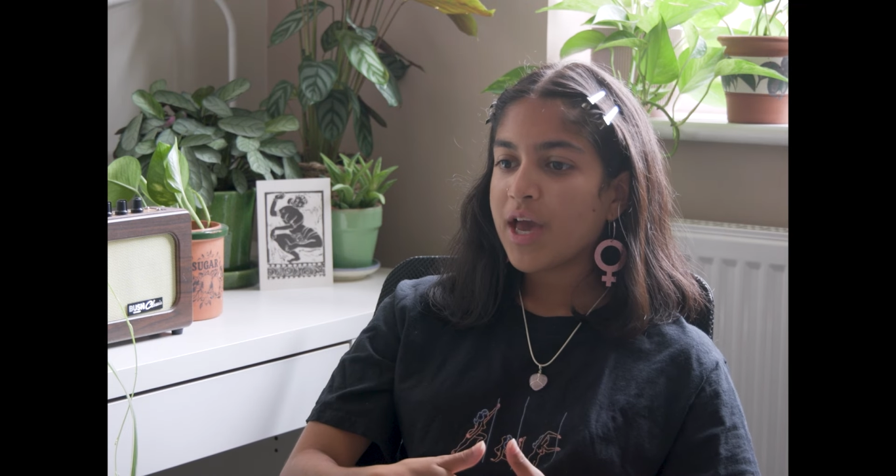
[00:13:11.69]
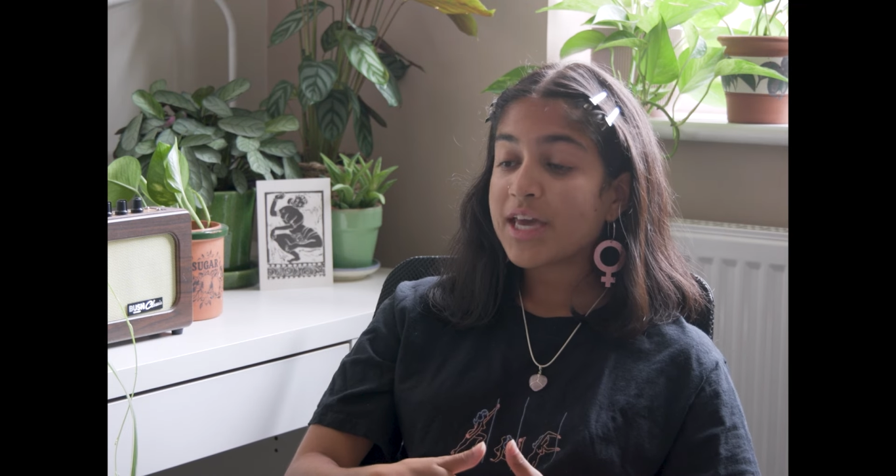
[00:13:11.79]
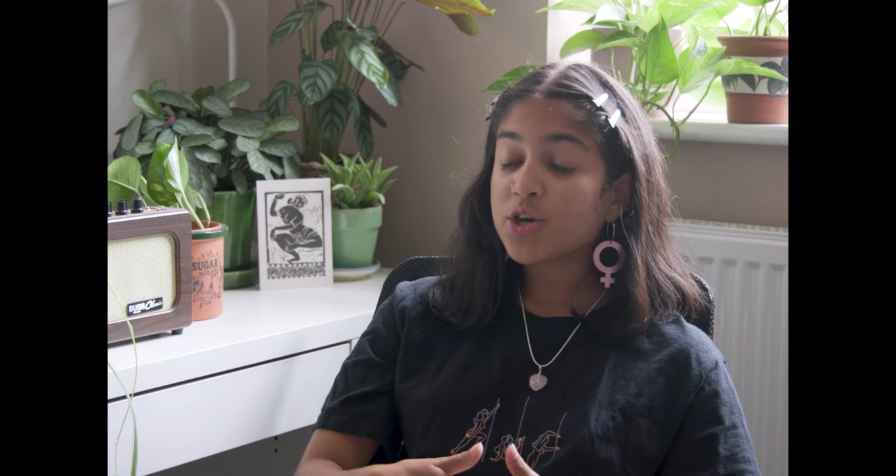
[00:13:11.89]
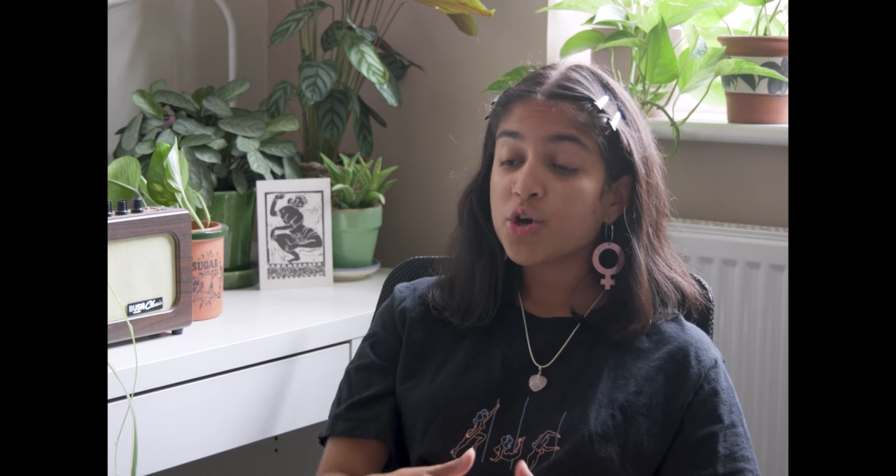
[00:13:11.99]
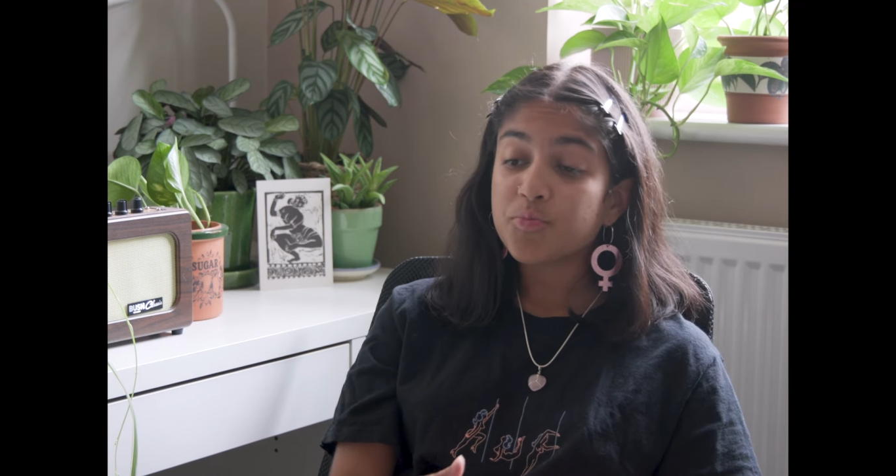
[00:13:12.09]

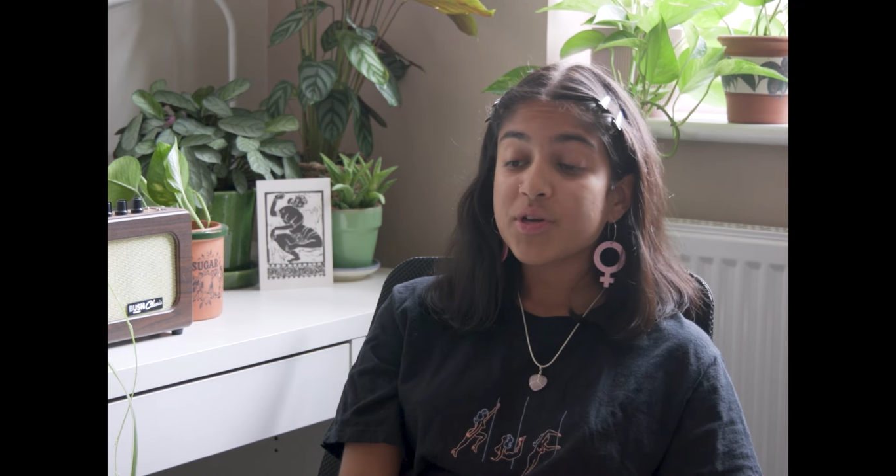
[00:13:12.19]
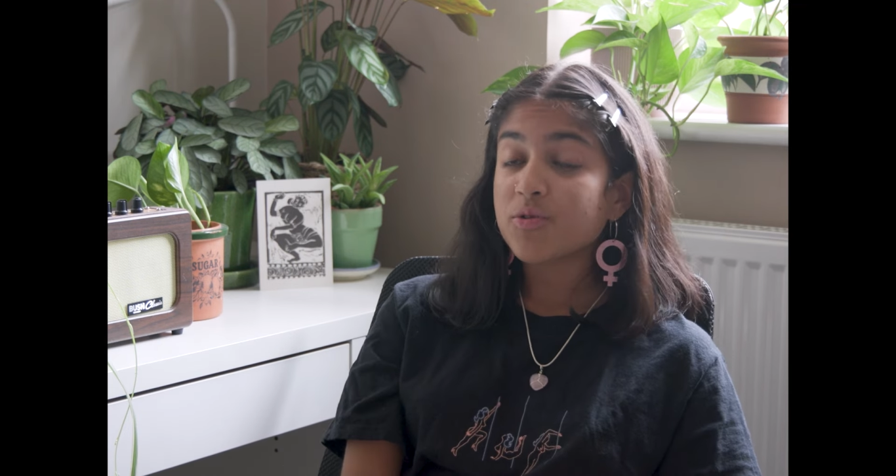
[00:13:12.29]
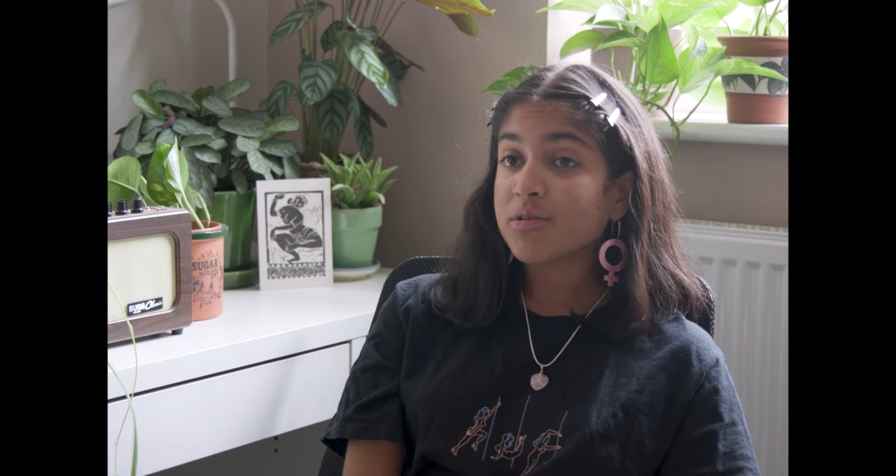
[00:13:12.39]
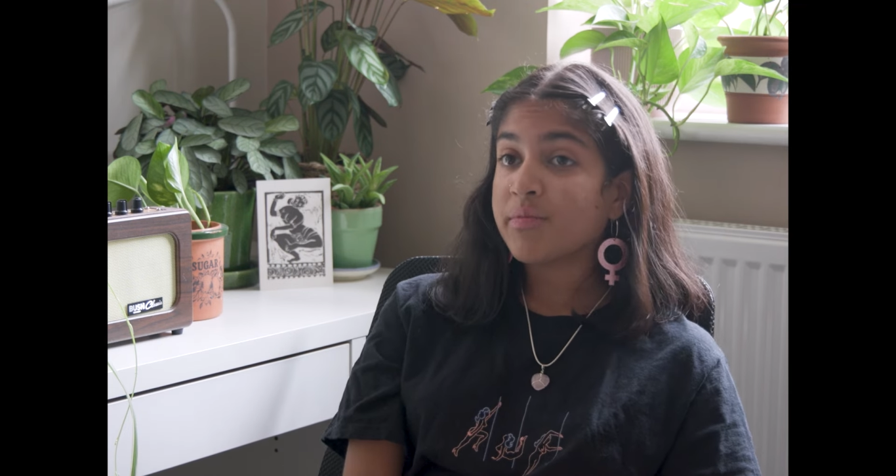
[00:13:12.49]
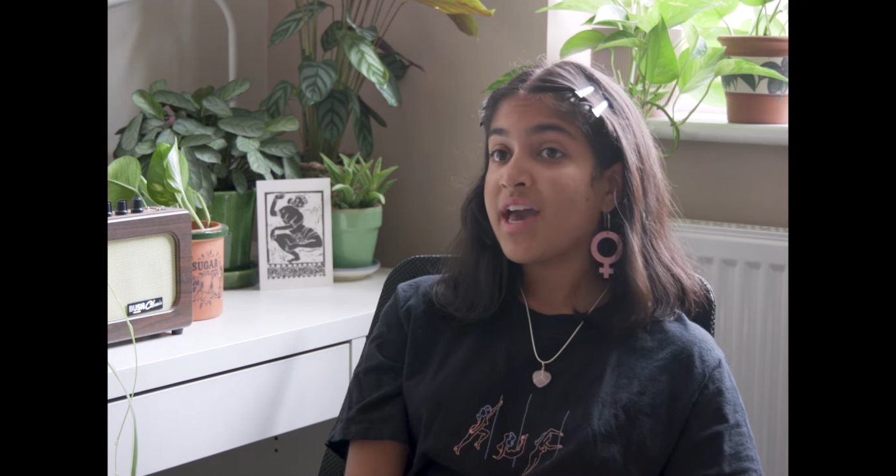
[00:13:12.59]
it could be
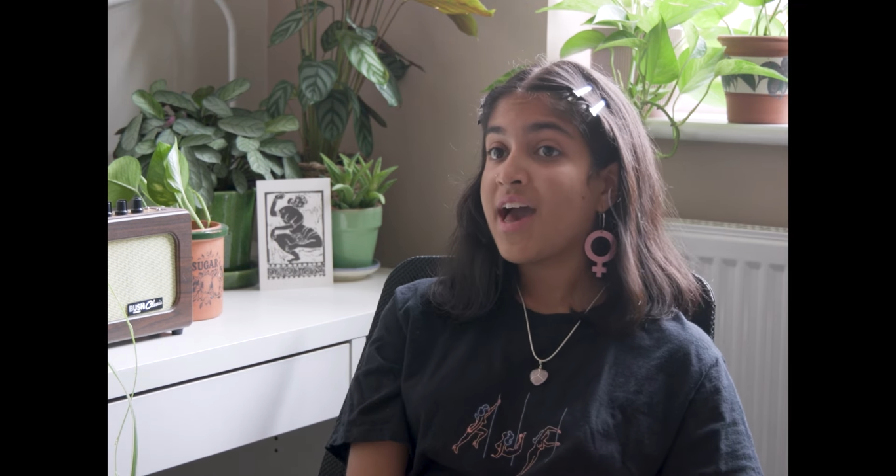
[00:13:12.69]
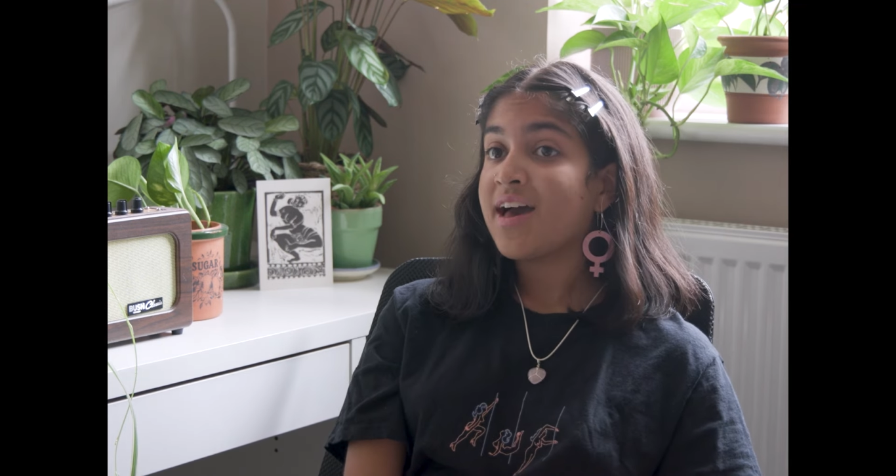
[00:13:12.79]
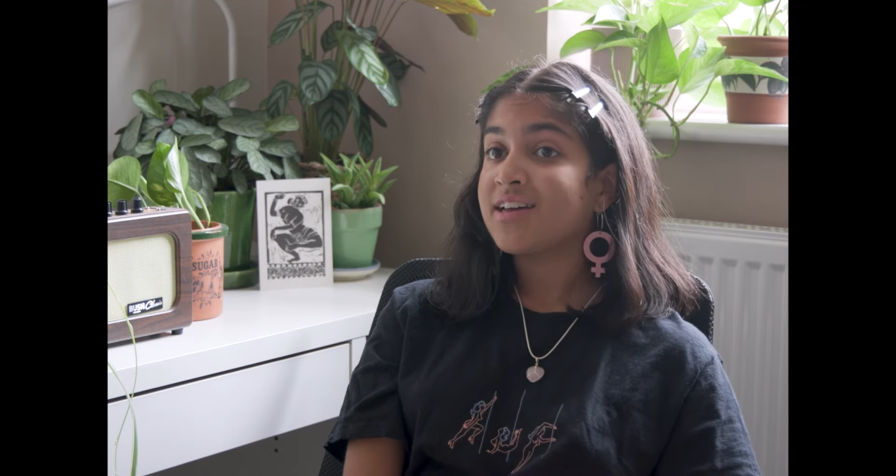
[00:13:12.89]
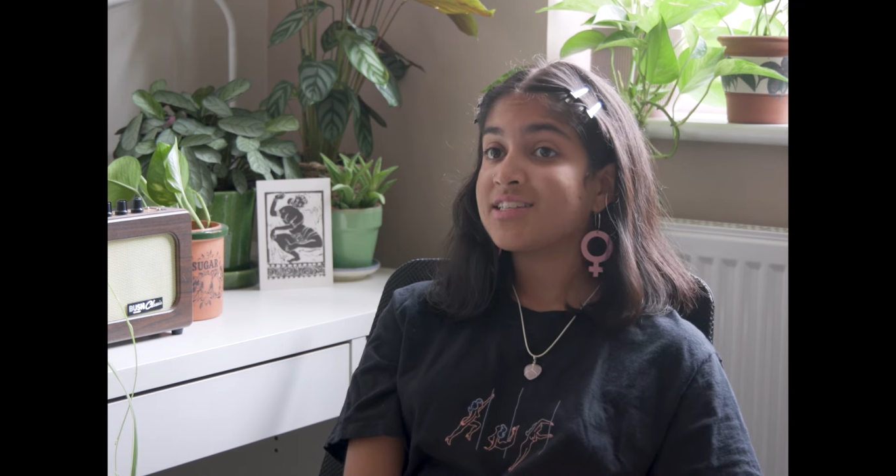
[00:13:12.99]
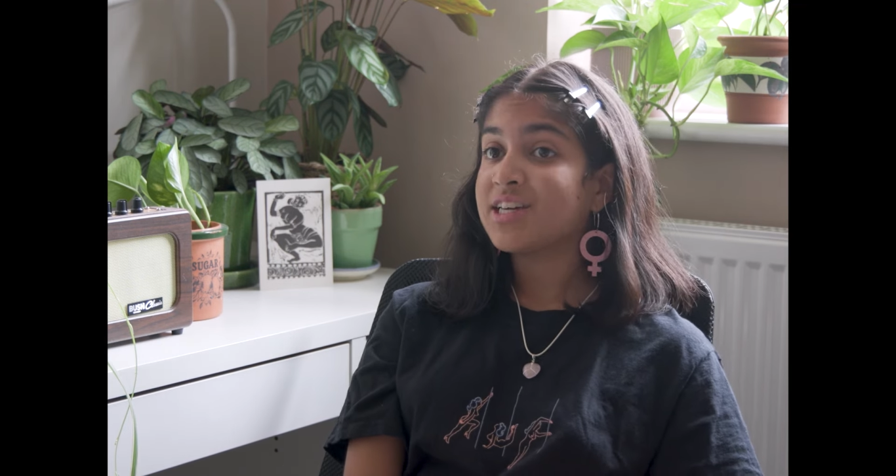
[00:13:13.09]
all in my
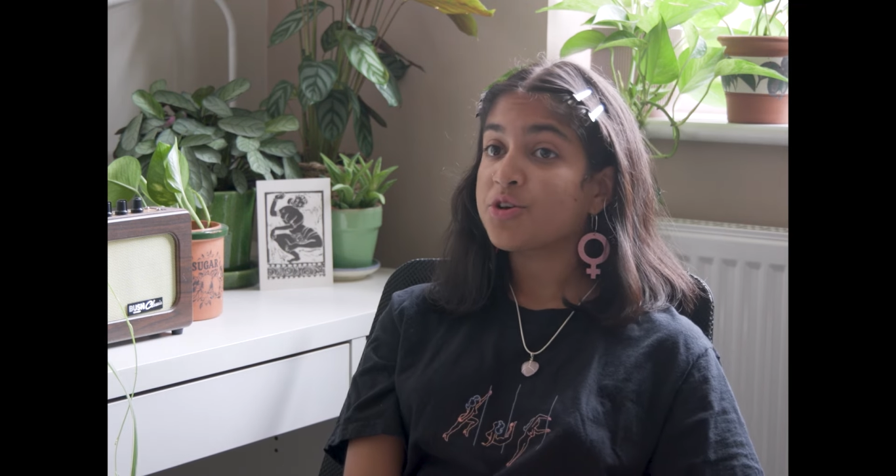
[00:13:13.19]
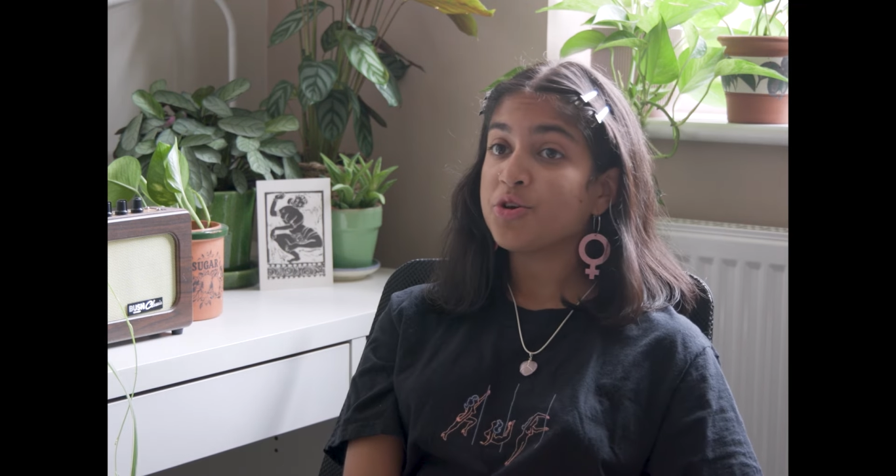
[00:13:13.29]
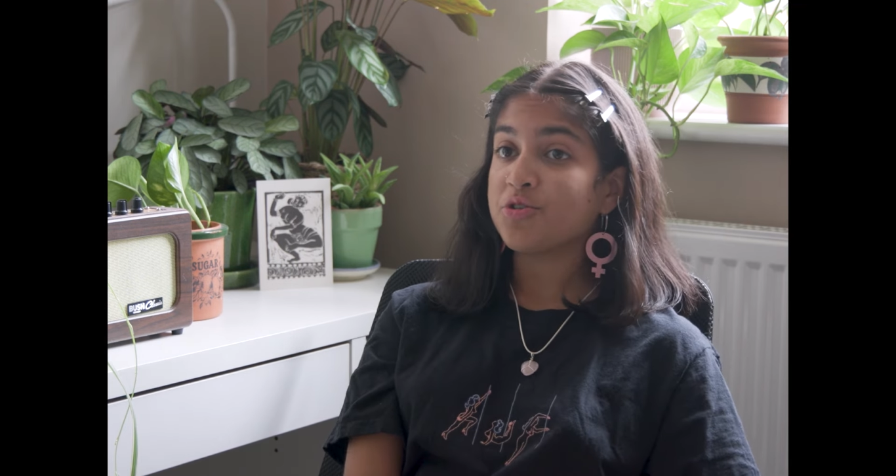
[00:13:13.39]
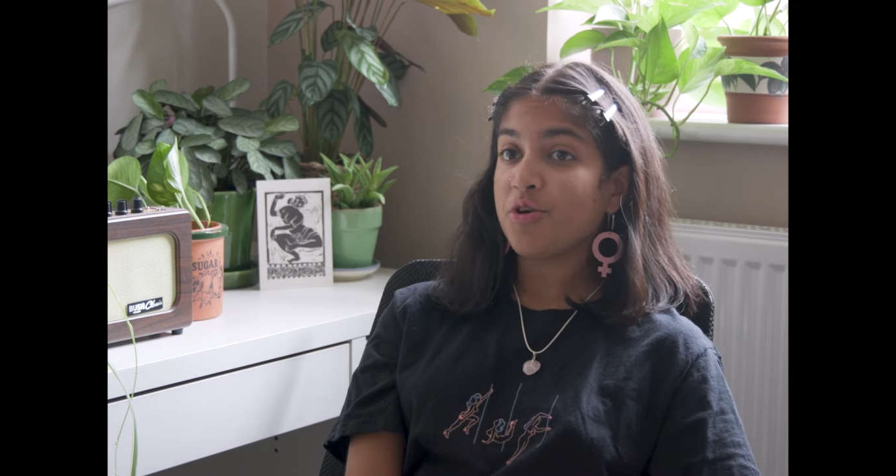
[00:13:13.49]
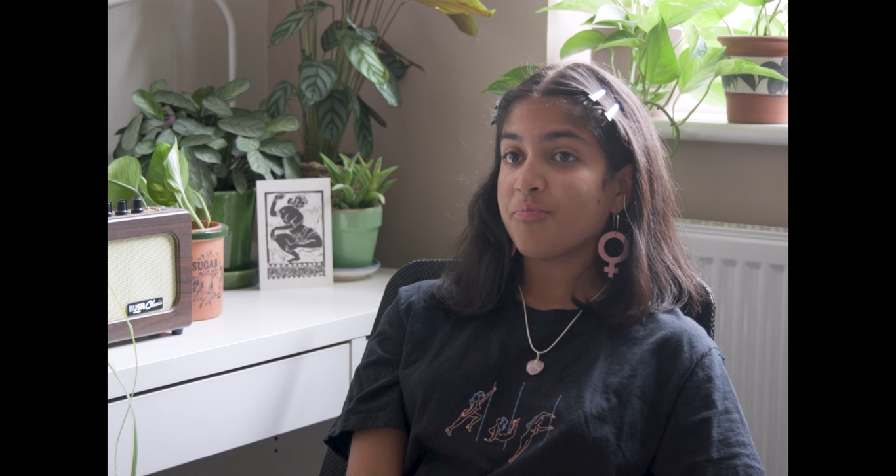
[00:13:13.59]
head, it
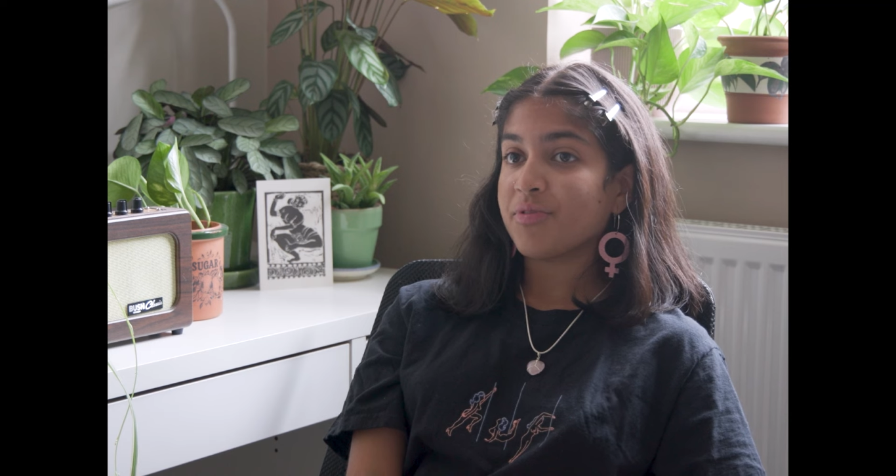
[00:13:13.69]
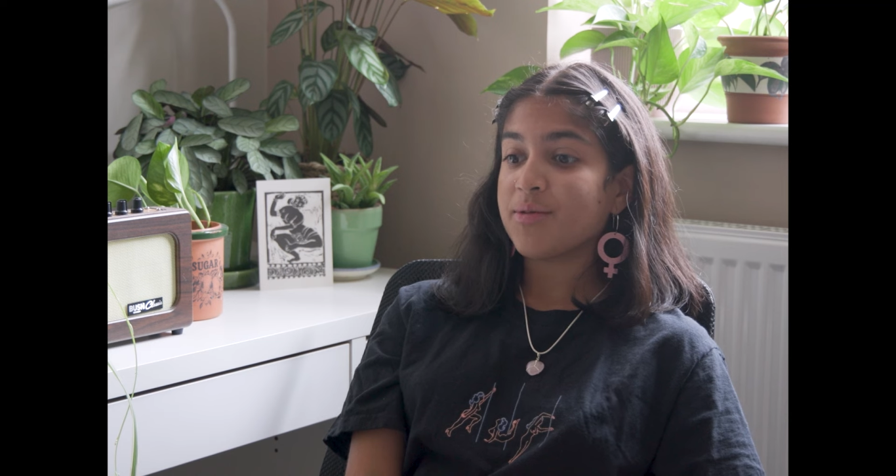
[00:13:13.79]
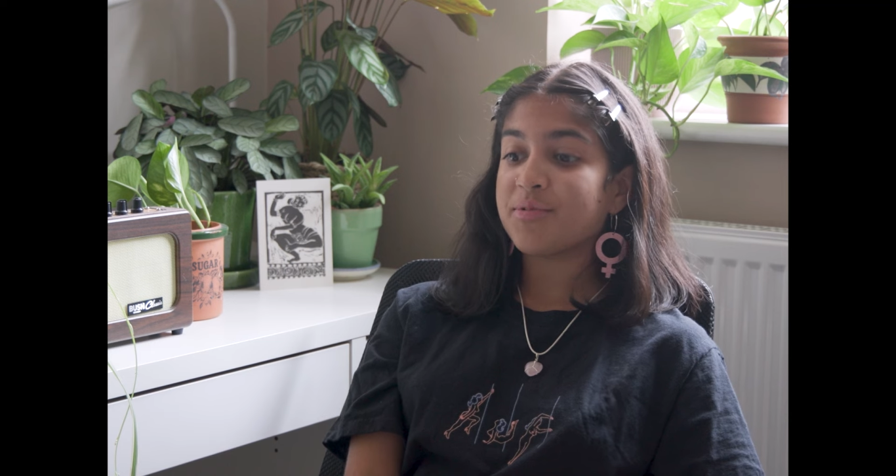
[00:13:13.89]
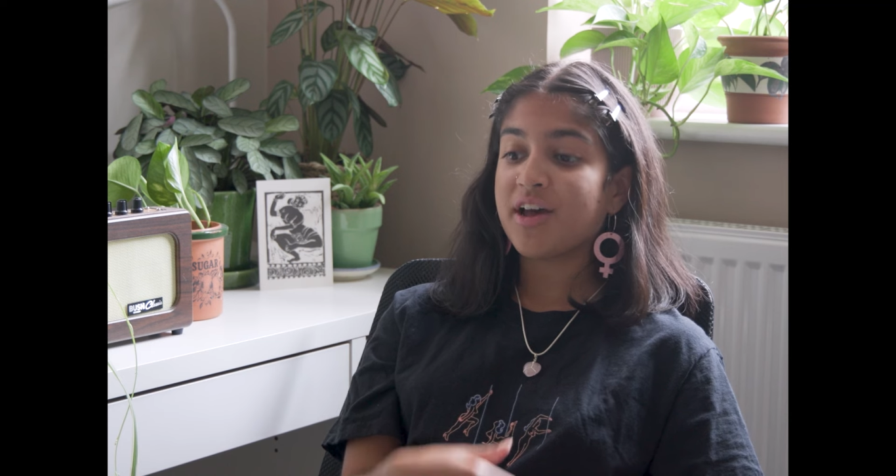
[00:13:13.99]
could not be,